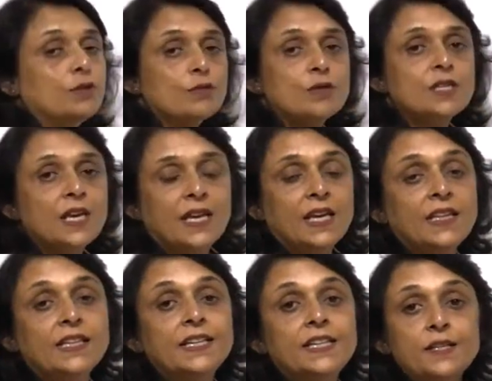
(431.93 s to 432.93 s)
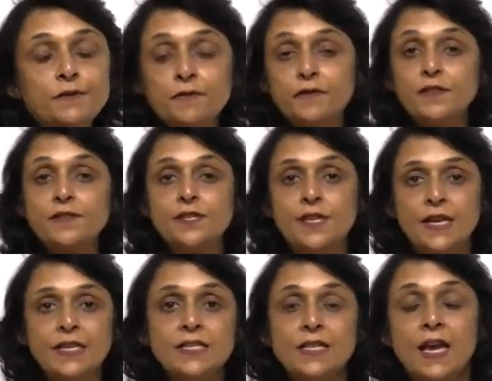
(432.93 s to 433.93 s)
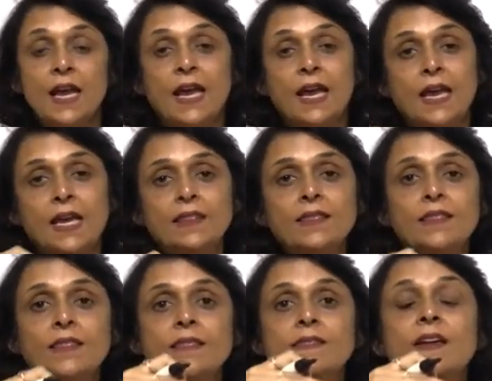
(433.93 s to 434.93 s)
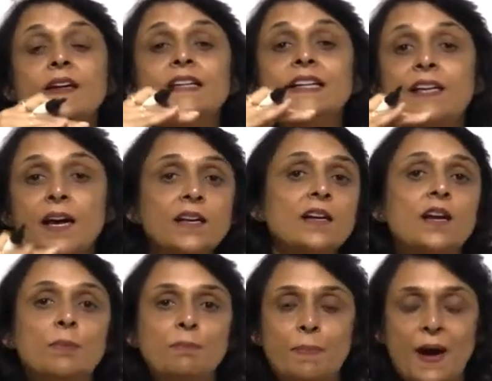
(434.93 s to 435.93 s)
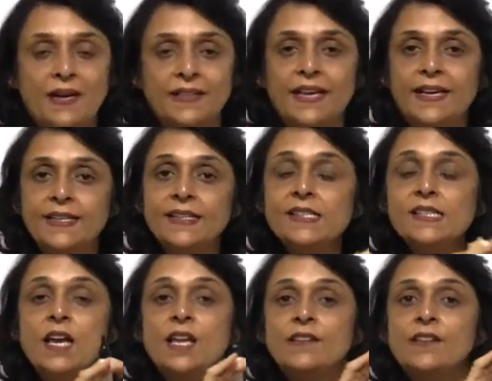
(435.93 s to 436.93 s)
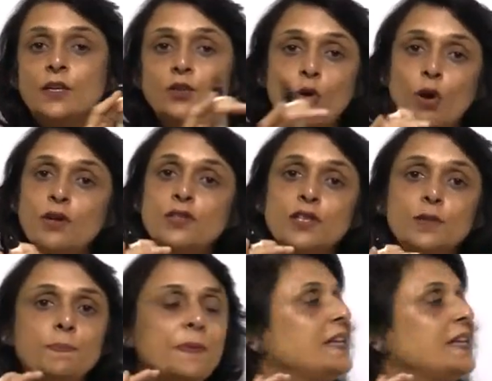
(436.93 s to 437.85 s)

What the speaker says: to see the differences in the tergum part, that is the dorsal